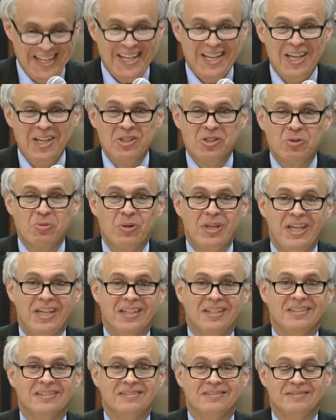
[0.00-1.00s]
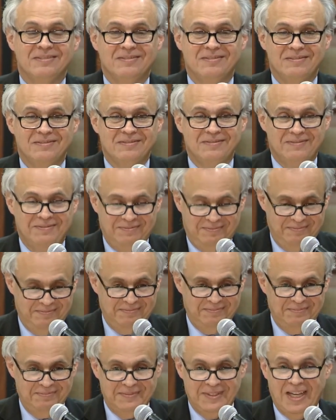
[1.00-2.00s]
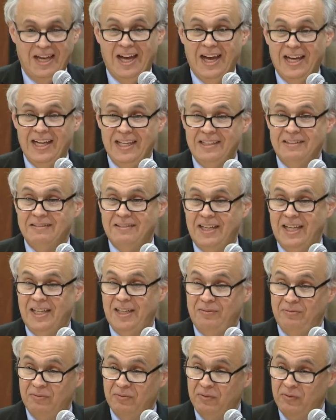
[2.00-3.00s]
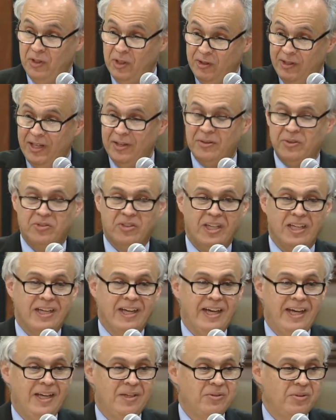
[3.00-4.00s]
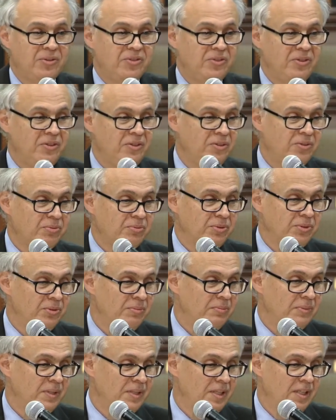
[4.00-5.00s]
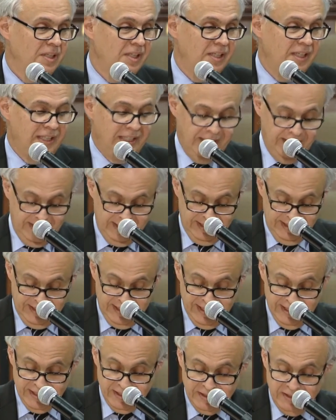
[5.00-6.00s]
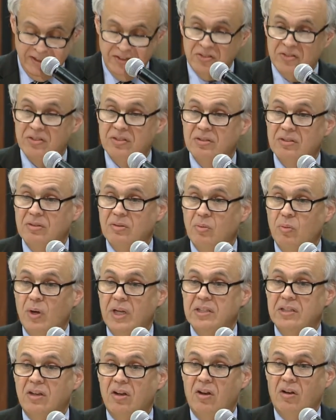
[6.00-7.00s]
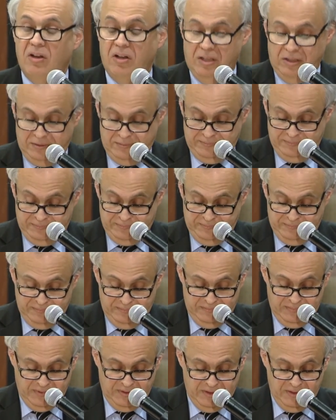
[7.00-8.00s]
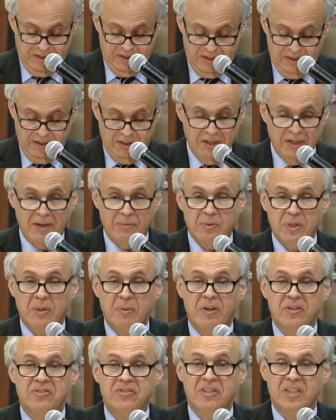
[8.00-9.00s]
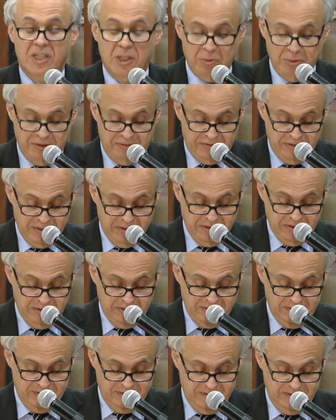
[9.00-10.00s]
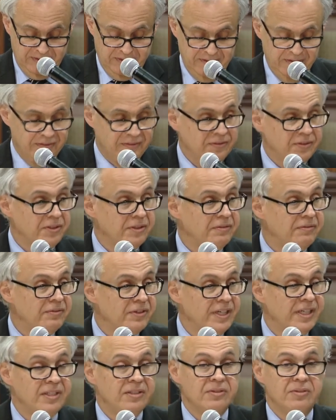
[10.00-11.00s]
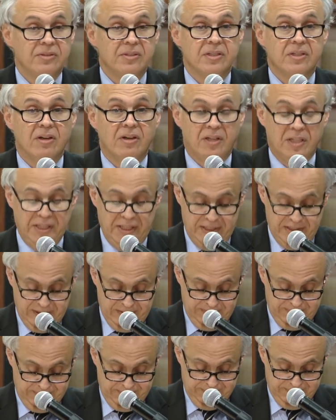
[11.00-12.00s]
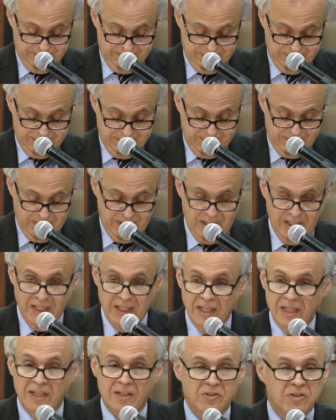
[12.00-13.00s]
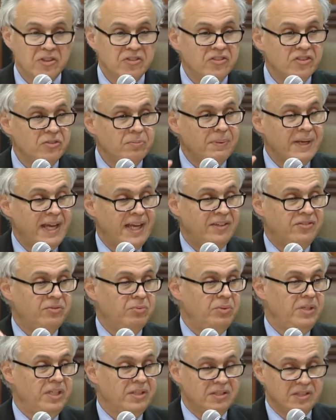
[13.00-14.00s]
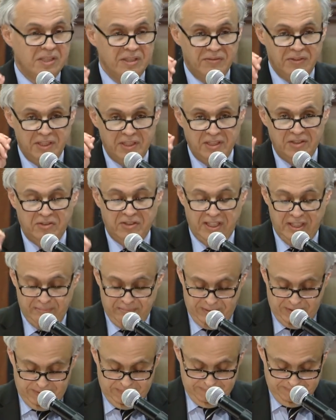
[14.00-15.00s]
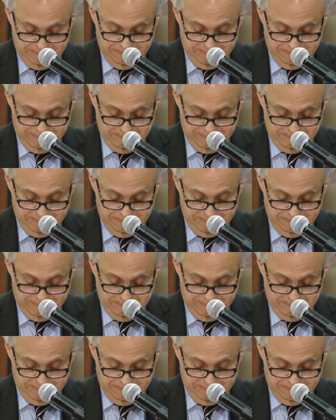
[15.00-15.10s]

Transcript: Each week, I, and there are other psychiatrists in this room, get at least one call requesting a referral for a friend or a colleague. Just this past week, to give you an example,